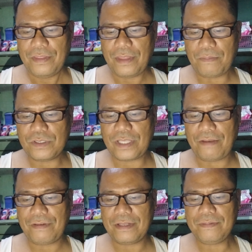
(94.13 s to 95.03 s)
Number
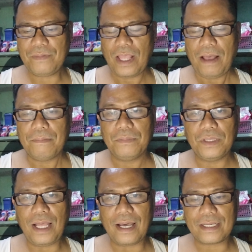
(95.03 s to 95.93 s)
7.
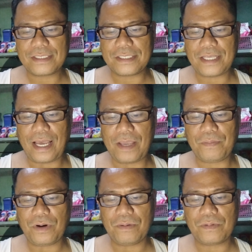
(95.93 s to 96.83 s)
Blank is a type
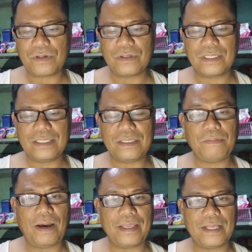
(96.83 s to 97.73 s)
of cognitive
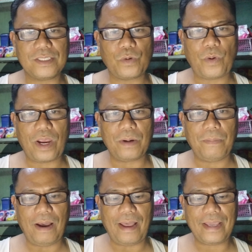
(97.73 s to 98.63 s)
bias
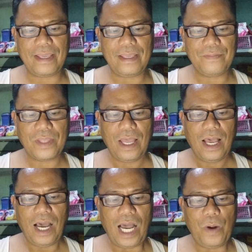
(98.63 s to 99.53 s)
whereby
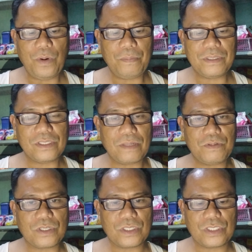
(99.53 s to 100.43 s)
our
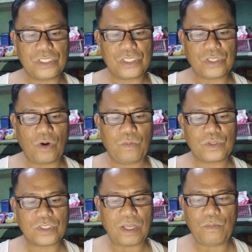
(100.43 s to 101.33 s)
perceptions of
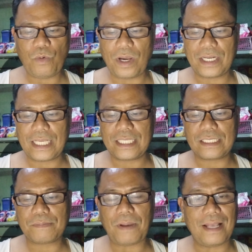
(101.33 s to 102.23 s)
someone
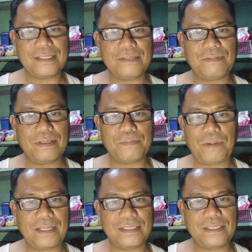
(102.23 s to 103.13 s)
is
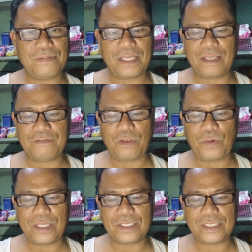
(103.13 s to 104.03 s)
positively
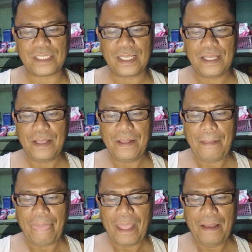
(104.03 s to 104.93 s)
influenced
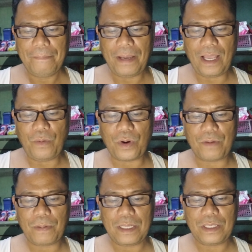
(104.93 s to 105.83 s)
by our
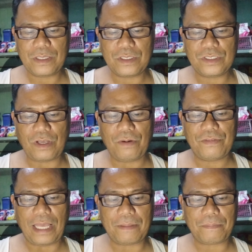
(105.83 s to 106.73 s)
opinions
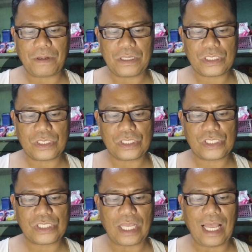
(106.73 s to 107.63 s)
of that
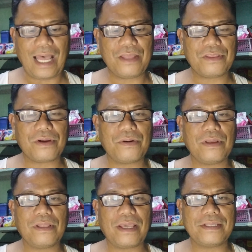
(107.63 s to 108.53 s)
person's other
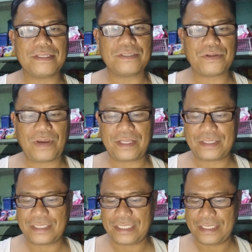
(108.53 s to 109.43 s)
related
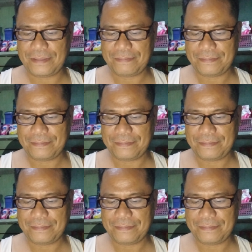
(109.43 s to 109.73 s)
traits.